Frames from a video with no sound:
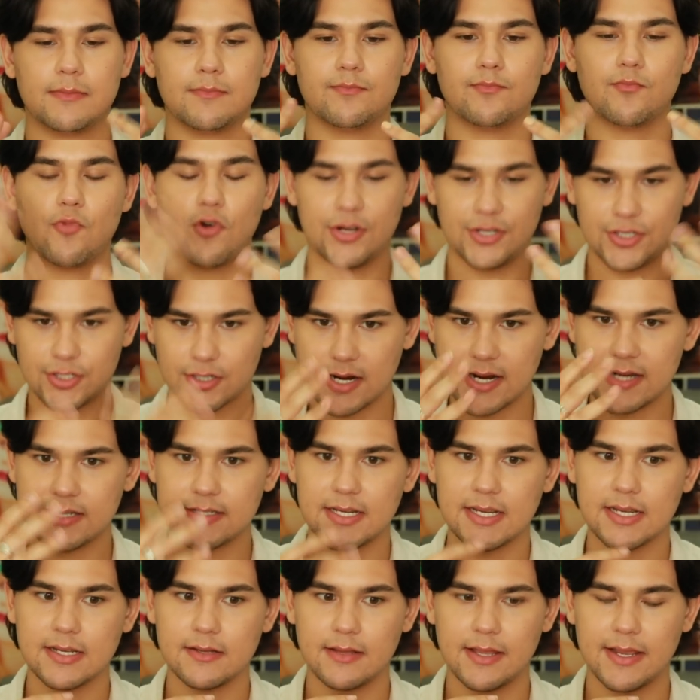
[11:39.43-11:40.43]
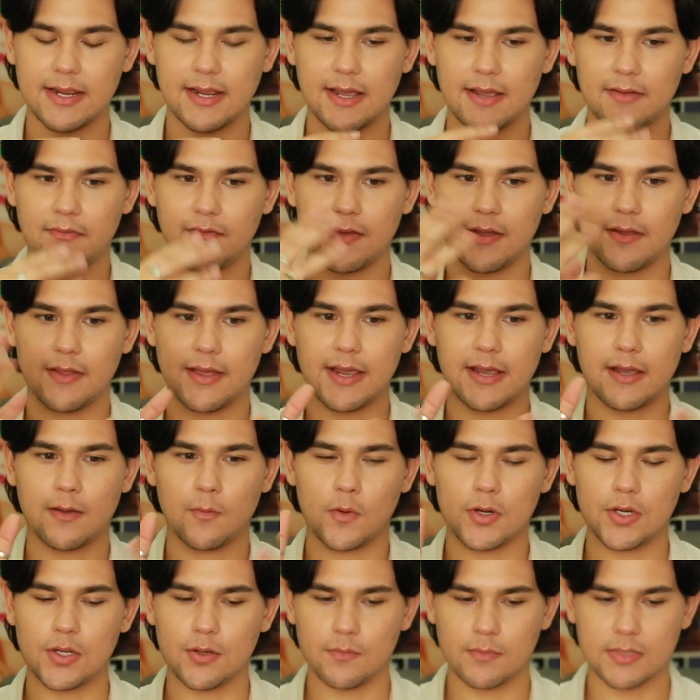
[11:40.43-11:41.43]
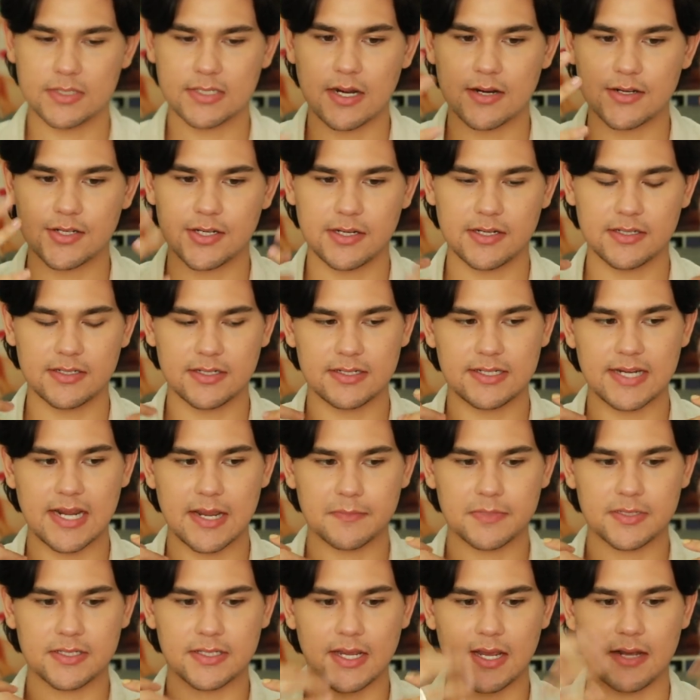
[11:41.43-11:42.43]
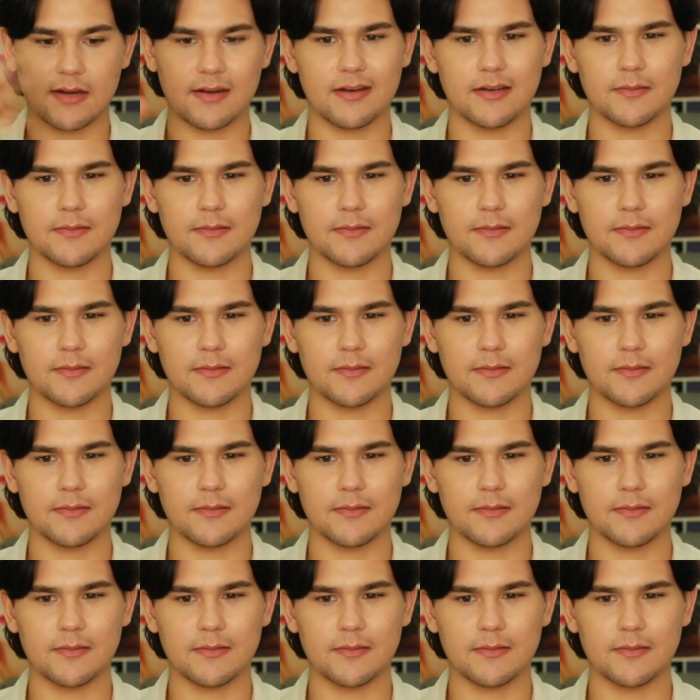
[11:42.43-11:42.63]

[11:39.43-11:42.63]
moisturizing. Like I feel like when you massage it into damp skin,